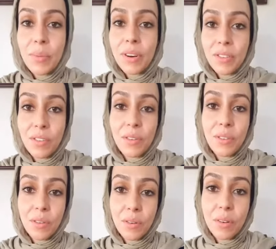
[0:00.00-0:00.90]
issue
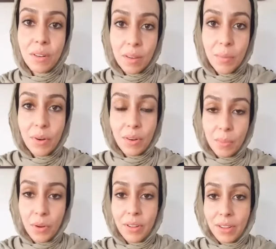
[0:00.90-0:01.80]
too, a deeper
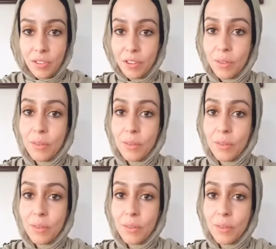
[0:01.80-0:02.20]
hormonal issue,